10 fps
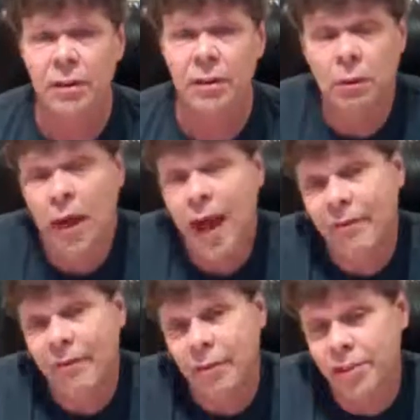or I have
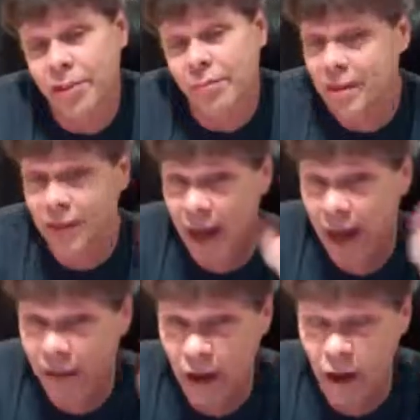to just basically
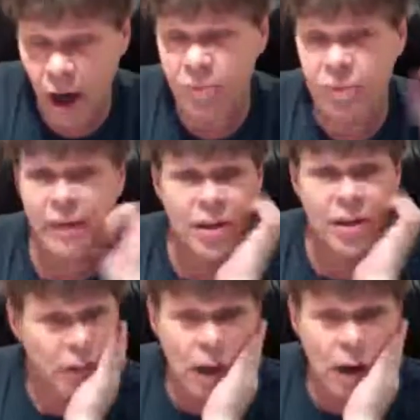have that observation,
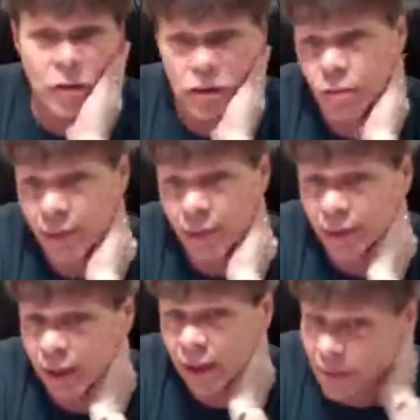so
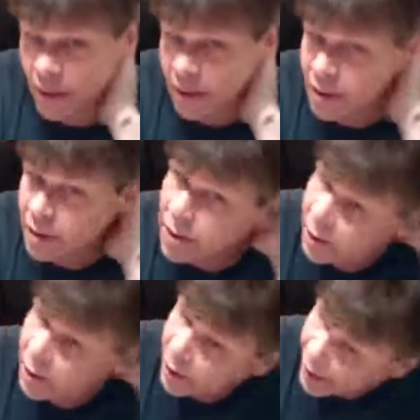building a business
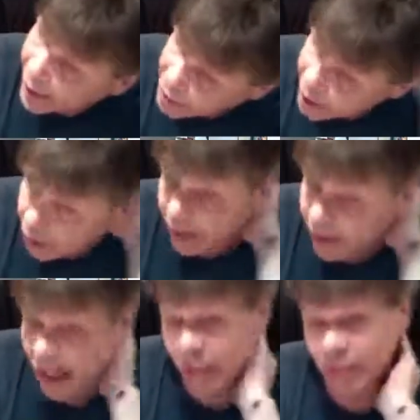and securing
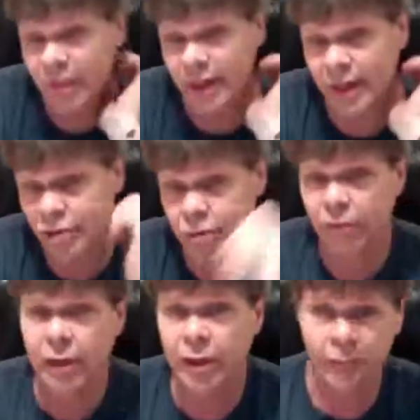time and financial
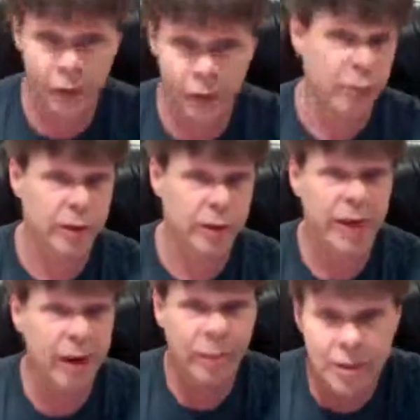freedom for you and your
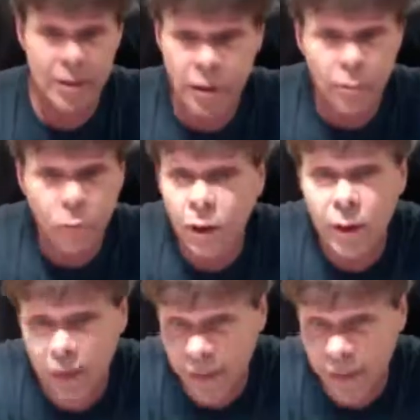family isn't important